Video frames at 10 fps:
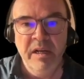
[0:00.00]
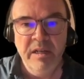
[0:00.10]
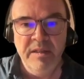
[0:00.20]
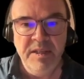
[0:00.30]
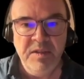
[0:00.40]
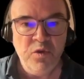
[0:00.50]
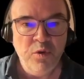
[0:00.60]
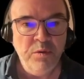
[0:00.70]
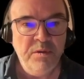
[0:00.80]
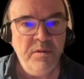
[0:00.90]
This
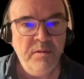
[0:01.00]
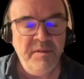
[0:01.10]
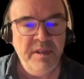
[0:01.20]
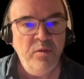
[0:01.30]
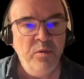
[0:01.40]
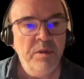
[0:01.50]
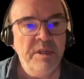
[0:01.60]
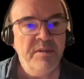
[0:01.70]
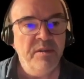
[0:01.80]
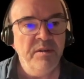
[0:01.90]
short video
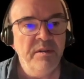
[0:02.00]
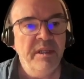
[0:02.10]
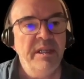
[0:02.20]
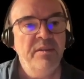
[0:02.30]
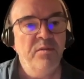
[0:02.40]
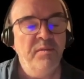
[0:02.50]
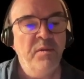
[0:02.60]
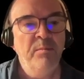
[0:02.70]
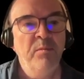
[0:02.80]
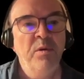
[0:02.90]
is done in the
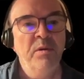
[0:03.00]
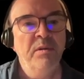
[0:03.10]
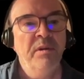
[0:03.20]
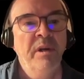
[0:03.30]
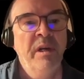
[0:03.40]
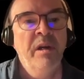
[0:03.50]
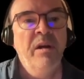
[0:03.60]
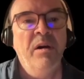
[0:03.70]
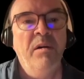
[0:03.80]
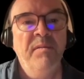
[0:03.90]
framework
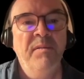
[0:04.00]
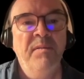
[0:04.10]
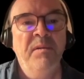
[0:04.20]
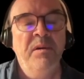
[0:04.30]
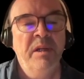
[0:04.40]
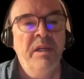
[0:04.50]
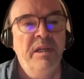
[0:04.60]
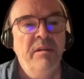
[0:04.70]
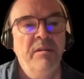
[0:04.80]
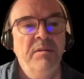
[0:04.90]
of
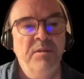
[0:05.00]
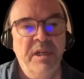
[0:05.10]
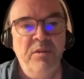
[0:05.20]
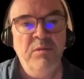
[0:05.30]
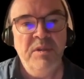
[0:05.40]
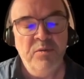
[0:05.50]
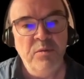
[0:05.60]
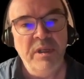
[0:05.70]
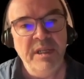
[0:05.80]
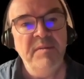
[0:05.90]
the graduate
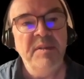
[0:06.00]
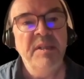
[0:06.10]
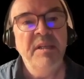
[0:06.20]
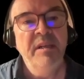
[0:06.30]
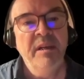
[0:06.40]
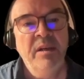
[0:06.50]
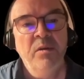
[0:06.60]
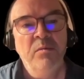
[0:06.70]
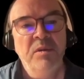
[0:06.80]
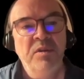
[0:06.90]
school IFSI,
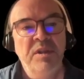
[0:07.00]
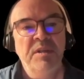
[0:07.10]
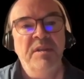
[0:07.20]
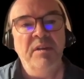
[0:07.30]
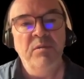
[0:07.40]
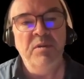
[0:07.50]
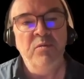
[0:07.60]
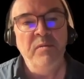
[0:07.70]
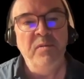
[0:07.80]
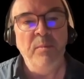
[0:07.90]
which is Graduate
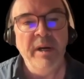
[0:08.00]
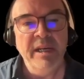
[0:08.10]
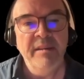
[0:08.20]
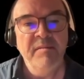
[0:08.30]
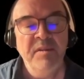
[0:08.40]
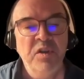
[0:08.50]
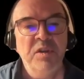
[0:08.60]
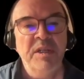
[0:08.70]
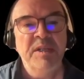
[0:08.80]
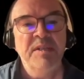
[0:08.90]
School for Marine,
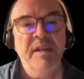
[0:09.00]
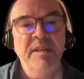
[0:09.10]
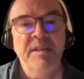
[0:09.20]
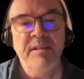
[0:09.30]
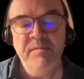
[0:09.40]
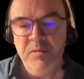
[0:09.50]
Fisheries and Seafood